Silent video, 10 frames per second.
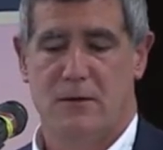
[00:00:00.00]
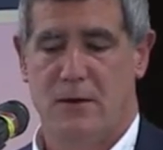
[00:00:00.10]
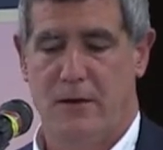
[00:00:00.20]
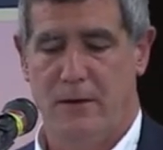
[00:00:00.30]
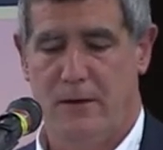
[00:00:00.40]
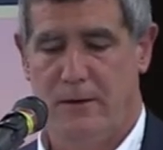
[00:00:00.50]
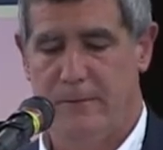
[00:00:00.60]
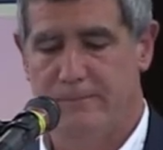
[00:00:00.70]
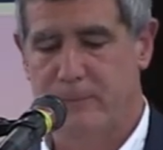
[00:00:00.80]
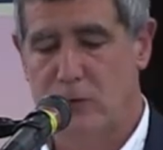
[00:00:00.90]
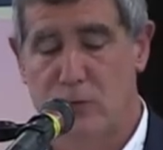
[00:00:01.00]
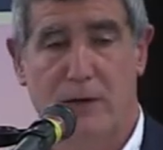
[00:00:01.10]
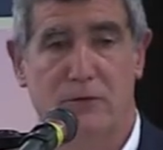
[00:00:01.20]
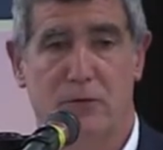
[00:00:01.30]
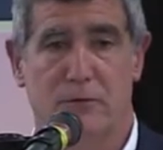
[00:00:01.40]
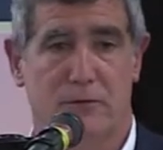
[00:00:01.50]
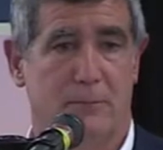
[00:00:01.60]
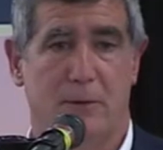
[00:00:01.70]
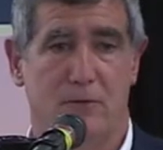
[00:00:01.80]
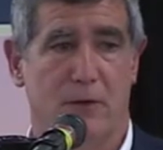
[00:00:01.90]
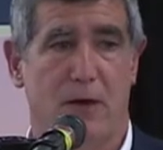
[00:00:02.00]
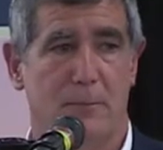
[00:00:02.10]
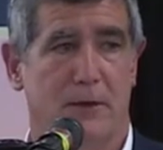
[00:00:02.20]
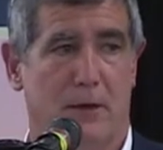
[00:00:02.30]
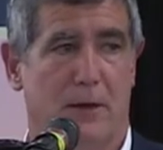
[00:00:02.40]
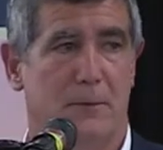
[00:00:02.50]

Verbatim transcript: um, traits are sometimes very complicated.